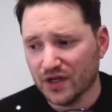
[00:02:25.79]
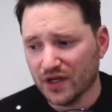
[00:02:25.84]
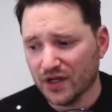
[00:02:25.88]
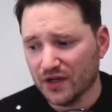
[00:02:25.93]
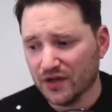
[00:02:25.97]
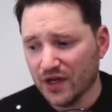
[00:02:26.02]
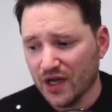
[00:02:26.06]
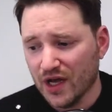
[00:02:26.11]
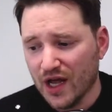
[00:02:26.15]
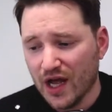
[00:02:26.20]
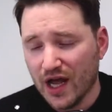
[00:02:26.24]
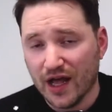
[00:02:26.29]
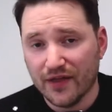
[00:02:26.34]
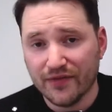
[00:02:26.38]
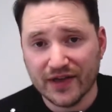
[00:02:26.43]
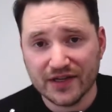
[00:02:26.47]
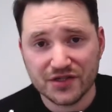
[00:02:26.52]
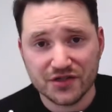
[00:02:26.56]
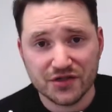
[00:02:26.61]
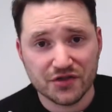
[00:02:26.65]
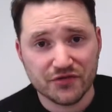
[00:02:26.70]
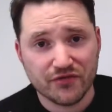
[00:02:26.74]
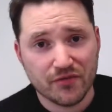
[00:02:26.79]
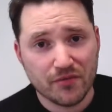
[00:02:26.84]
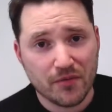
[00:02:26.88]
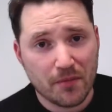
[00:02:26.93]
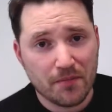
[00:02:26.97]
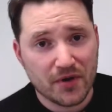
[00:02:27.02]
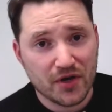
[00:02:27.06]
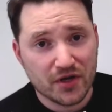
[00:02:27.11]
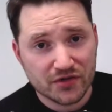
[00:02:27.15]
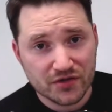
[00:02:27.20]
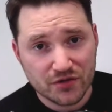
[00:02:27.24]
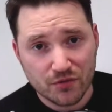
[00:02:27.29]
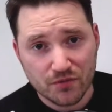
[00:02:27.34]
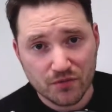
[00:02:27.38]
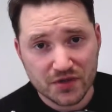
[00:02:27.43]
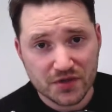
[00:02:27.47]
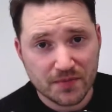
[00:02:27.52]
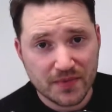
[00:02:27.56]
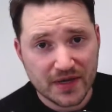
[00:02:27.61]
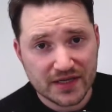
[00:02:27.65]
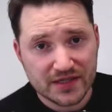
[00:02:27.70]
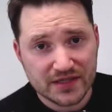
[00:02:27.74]
And that's just from a personal
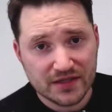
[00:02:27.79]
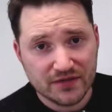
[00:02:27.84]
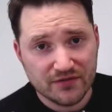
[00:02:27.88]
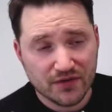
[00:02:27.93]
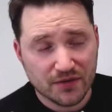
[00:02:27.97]
perspective.